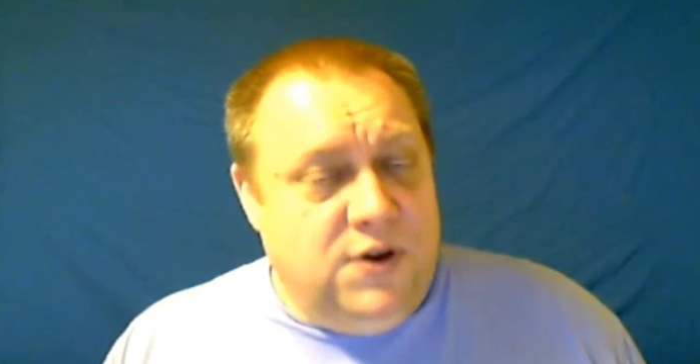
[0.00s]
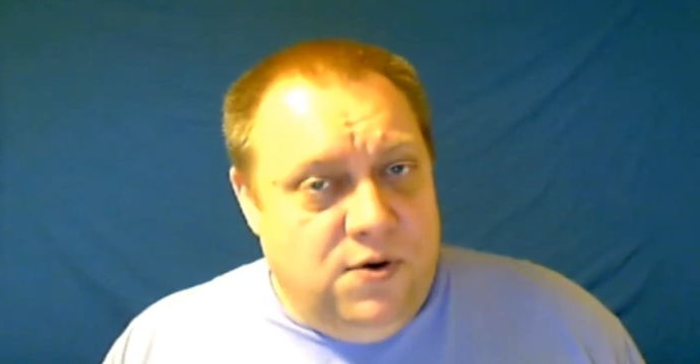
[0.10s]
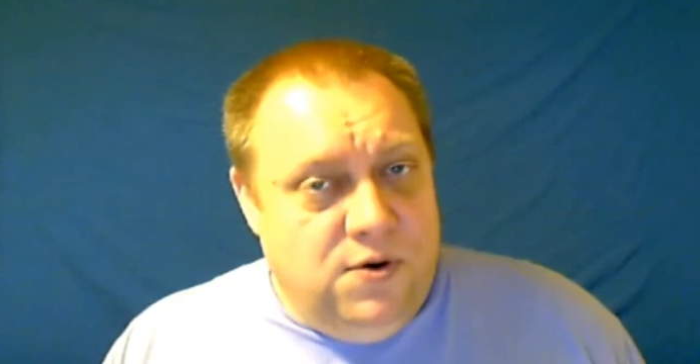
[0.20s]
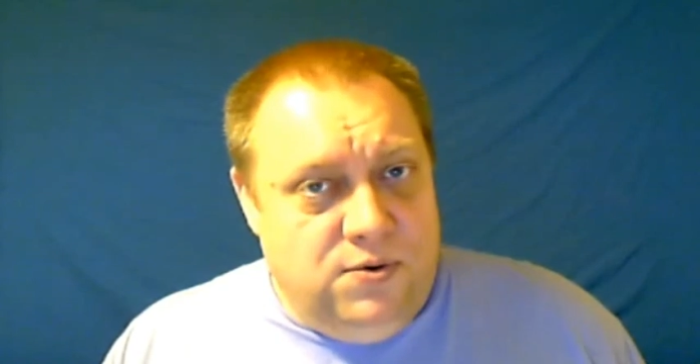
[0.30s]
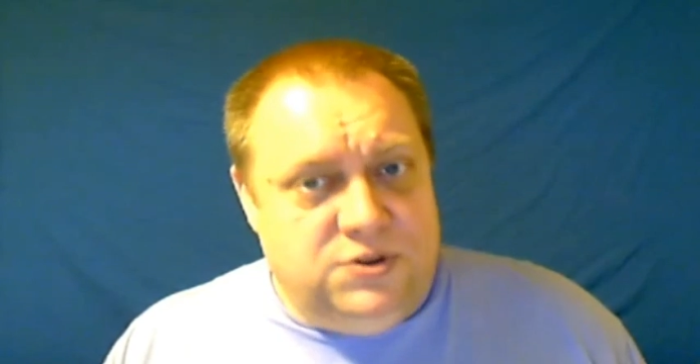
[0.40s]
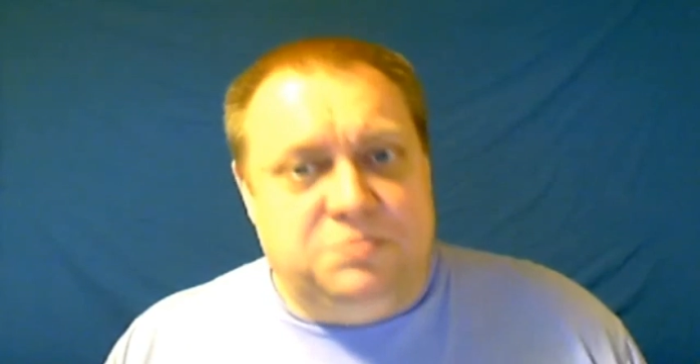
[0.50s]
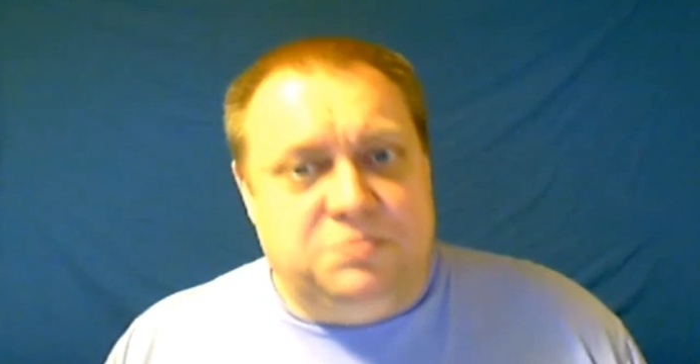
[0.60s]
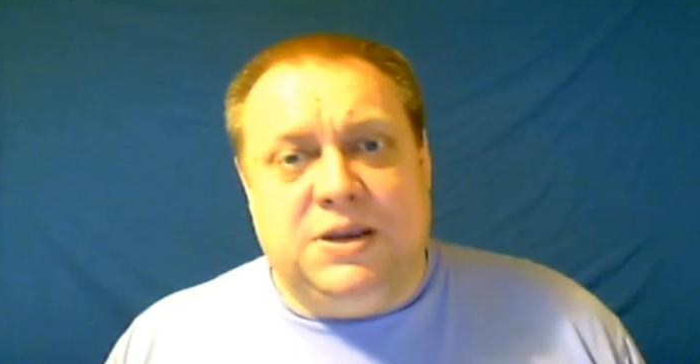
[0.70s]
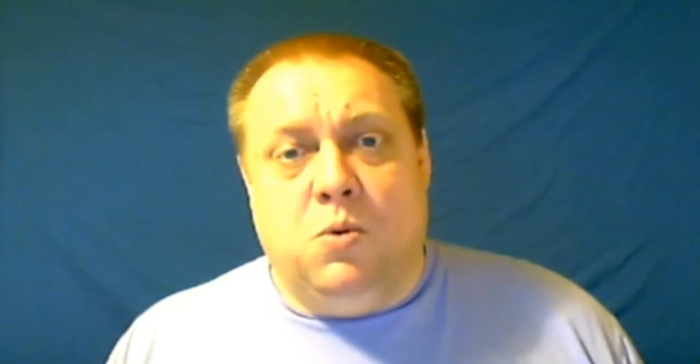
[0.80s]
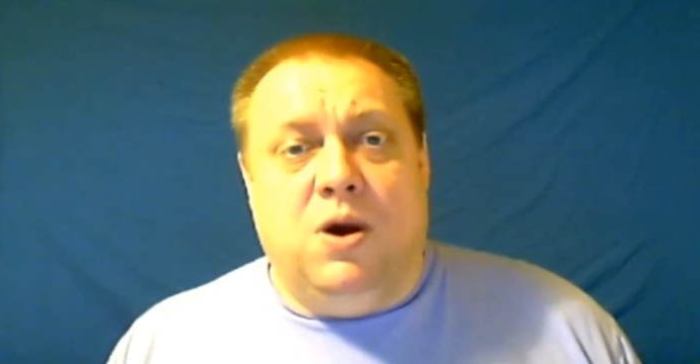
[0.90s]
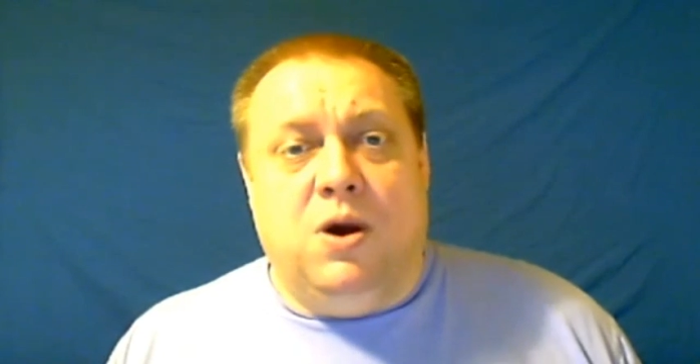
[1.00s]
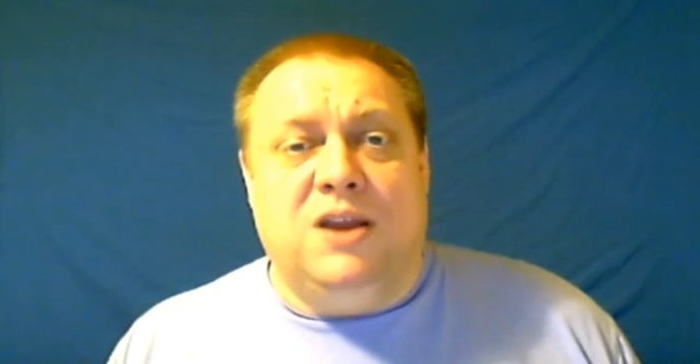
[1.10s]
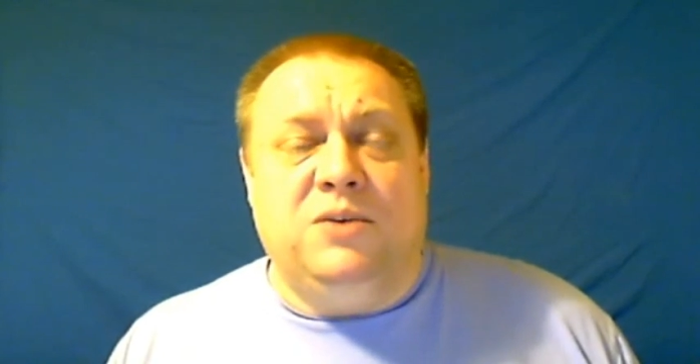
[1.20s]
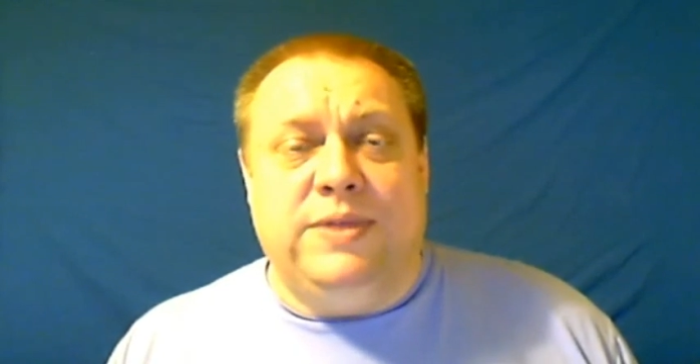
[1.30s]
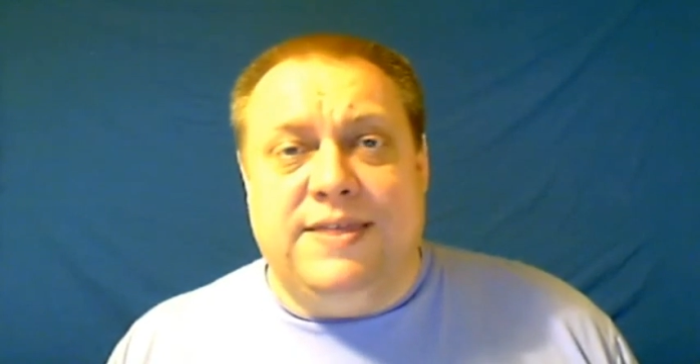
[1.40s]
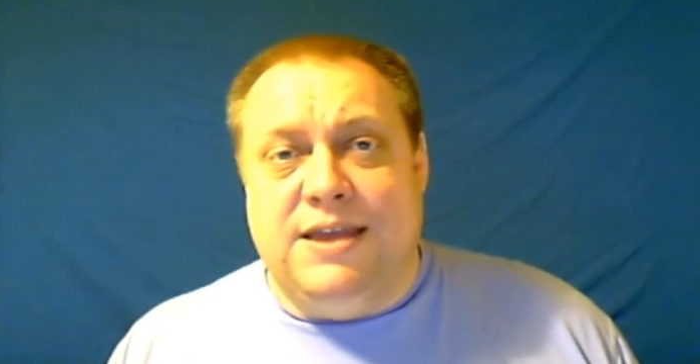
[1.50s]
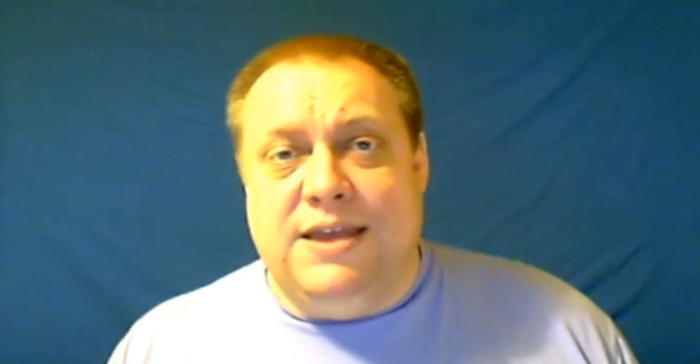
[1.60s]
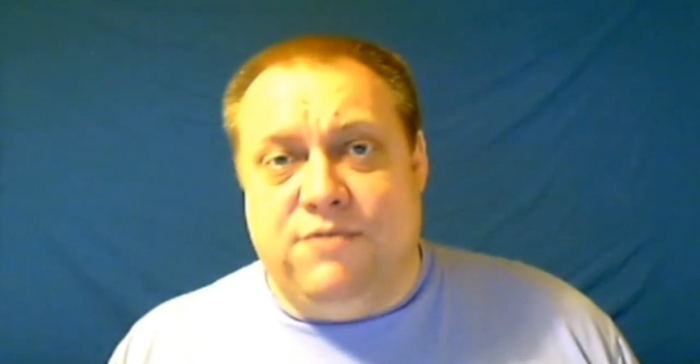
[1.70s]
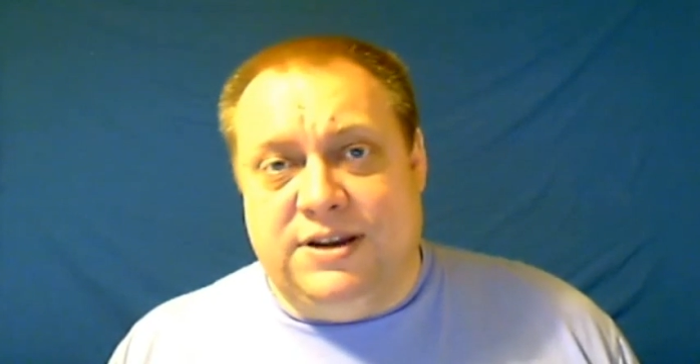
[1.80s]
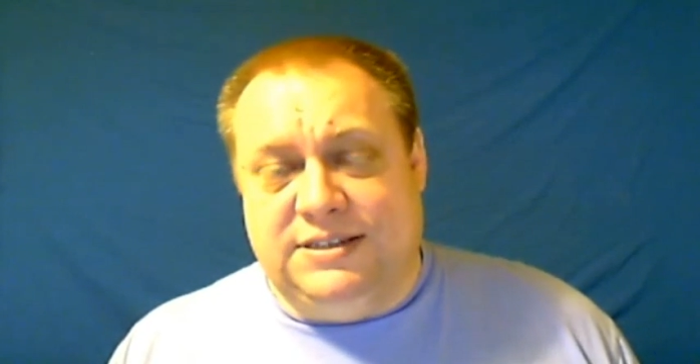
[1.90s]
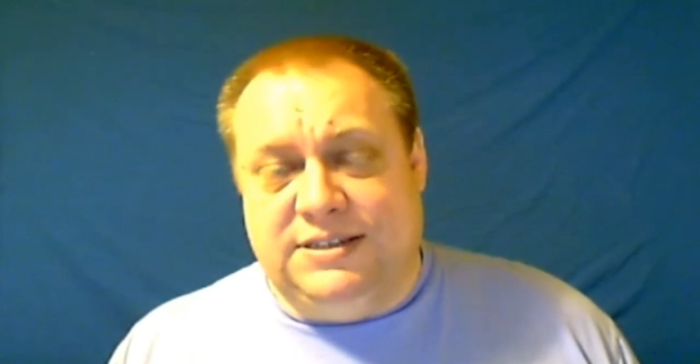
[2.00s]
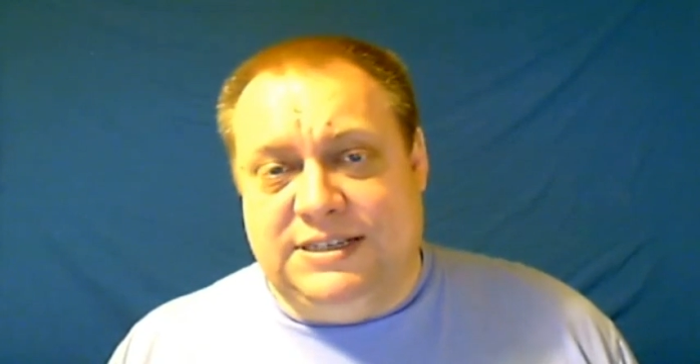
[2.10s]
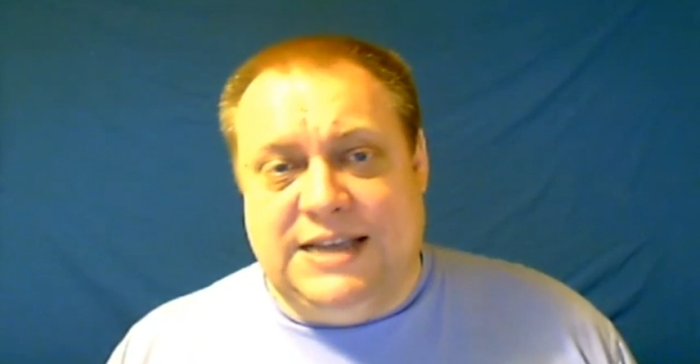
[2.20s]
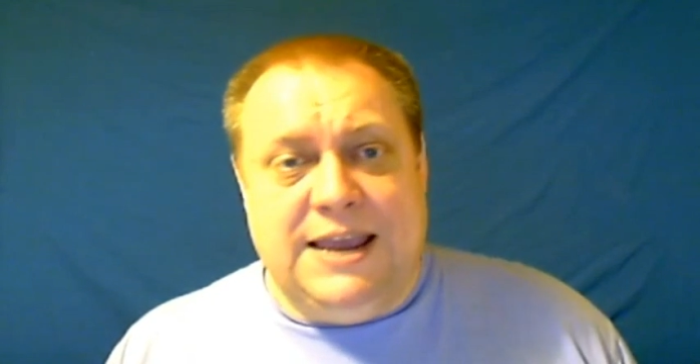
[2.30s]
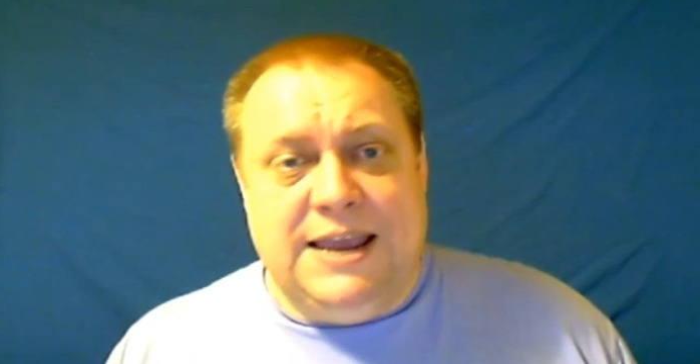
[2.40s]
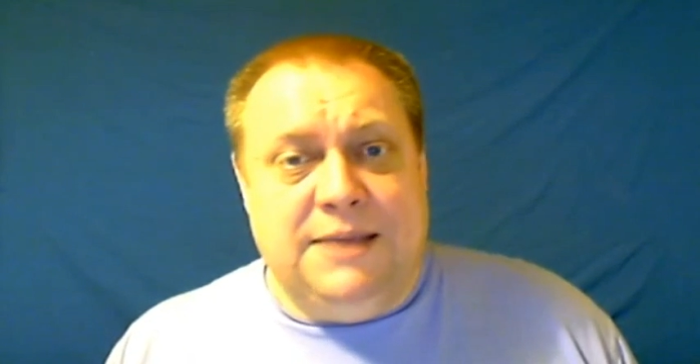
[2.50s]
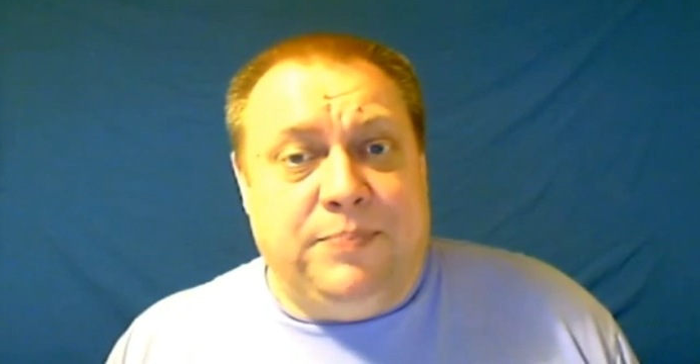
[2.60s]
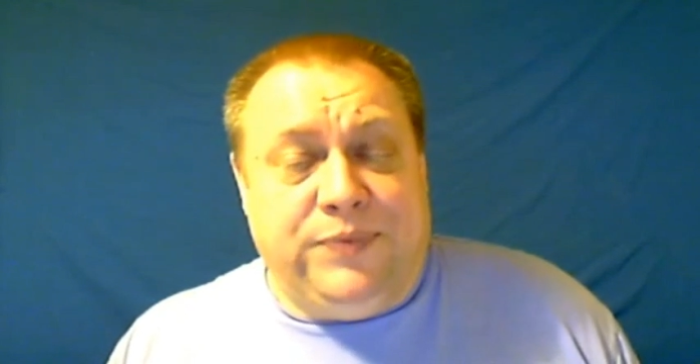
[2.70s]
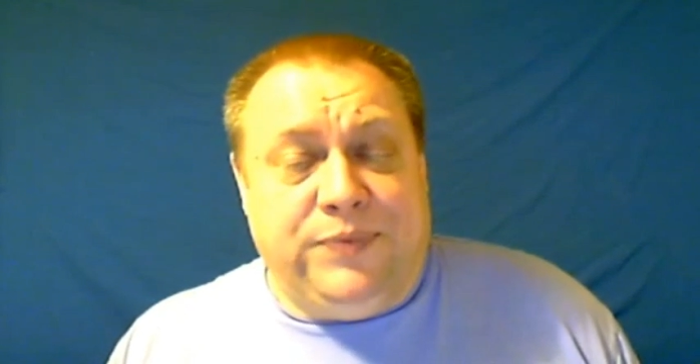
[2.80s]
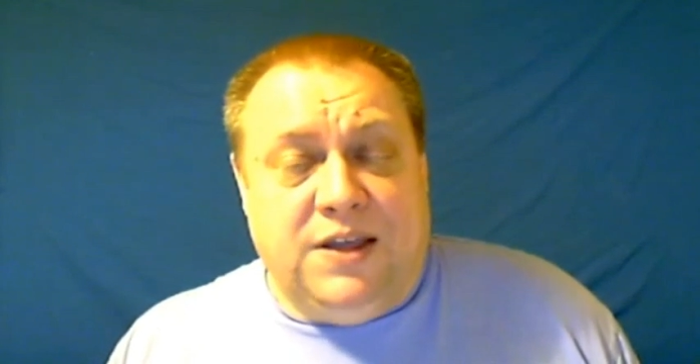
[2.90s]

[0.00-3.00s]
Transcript: of course, be quite within their rights to say,